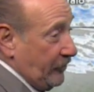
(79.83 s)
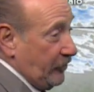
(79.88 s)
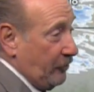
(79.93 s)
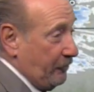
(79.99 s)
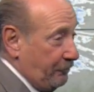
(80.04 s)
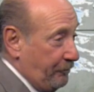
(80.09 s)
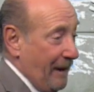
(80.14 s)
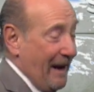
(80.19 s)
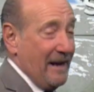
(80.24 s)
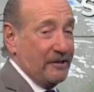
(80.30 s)
You
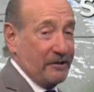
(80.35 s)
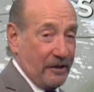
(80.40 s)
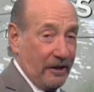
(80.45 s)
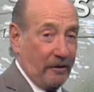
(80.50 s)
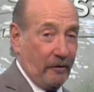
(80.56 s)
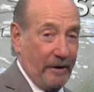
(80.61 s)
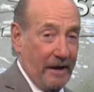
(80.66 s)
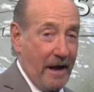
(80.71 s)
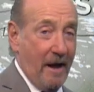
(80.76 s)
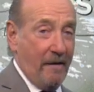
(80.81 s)

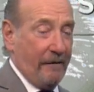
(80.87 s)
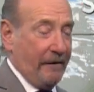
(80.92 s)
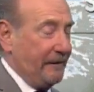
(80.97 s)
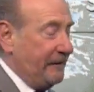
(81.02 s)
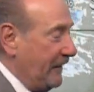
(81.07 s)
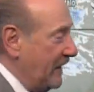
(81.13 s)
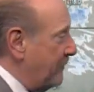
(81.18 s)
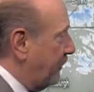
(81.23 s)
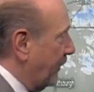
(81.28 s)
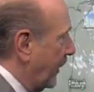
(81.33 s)
basically have a
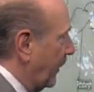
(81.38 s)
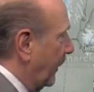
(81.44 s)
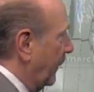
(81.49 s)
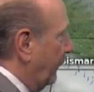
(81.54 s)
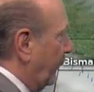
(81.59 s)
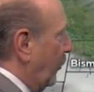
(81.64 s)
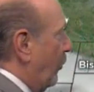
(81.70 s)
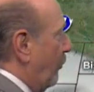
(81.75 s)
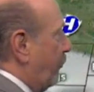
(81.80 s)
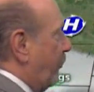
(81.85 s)
deep area
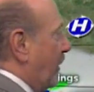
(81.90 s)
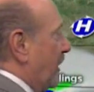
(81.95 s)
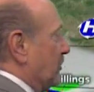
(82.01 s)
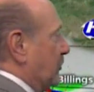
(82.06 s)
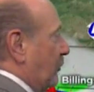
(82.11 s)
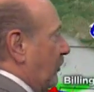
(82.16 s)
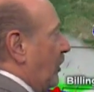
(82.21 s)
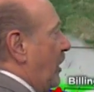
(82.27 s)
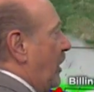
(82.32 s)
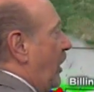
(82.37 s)
of low
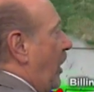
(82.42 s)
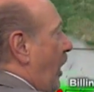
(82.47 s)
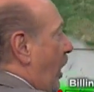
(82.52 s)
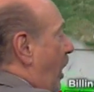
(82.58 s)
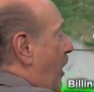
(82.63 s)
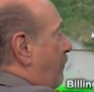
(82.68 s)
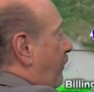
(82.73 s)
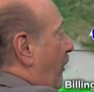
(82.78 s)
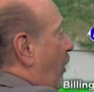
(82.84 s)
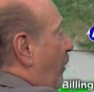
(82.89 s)
pressure
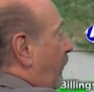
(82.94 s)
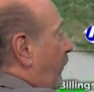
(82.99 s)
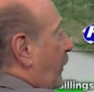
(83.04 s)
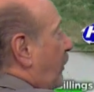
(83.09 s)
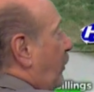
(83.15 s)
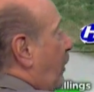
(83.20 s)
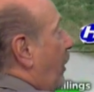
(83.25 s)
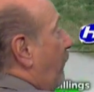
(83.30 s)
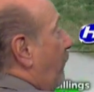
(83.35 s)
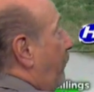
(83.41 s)
up over
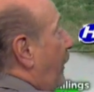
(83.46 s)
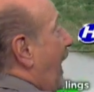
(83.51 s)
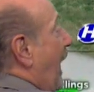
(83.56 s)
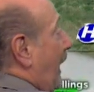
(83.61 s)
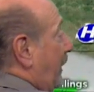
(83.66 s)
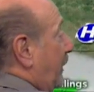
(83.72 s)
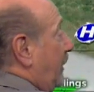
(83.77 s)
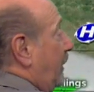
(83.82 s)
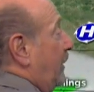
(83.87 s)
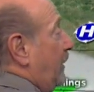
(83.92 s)

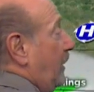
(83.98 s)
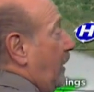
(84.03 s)
Quebec